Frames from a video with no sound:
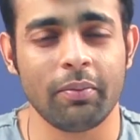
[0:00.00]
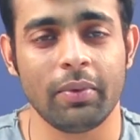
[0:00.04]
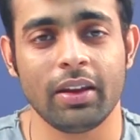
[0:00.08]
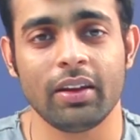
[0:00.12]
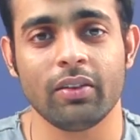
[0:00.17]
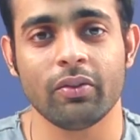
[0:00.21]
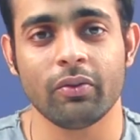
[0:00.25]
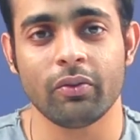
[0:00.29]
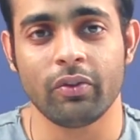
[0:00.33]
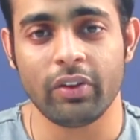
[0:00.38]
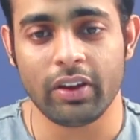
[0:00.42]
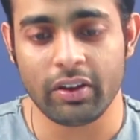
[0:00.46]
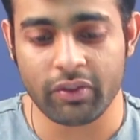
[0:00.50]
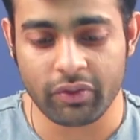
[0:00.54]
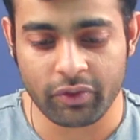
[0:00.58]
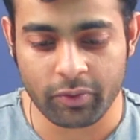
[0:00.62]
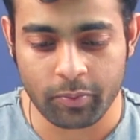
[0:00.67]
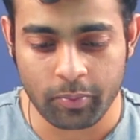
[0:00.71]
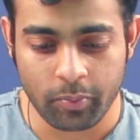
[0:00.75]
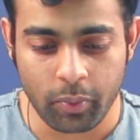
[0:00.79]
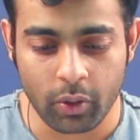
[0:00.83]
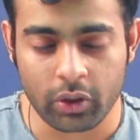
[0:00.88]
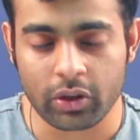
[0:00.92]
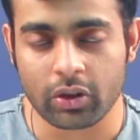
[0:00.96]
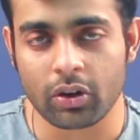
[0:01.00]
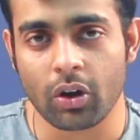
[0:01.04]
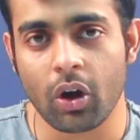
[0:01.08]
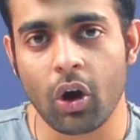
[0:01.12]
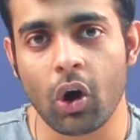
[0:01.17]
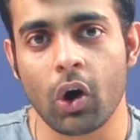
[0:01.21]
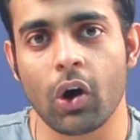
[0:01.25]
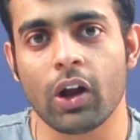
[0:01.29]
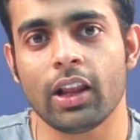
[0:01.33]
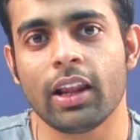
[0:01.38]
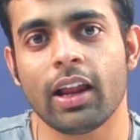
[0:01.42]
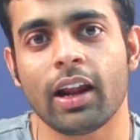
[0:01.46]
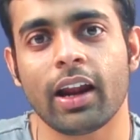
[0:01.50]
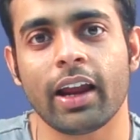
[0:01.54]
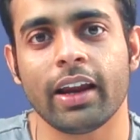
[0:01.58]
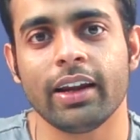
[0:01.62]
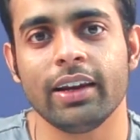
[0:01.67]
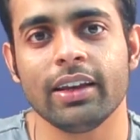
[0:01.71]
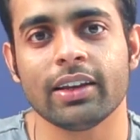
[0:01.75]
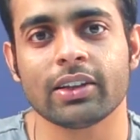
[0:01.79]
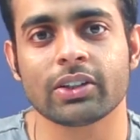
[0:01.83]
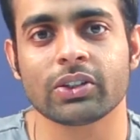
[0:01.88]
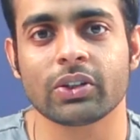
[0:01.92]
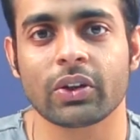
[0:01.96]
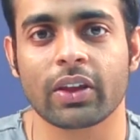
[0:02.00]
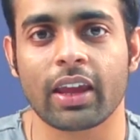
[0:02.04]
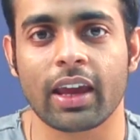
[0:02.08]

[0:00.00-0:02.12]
I mean, we've put all our ideas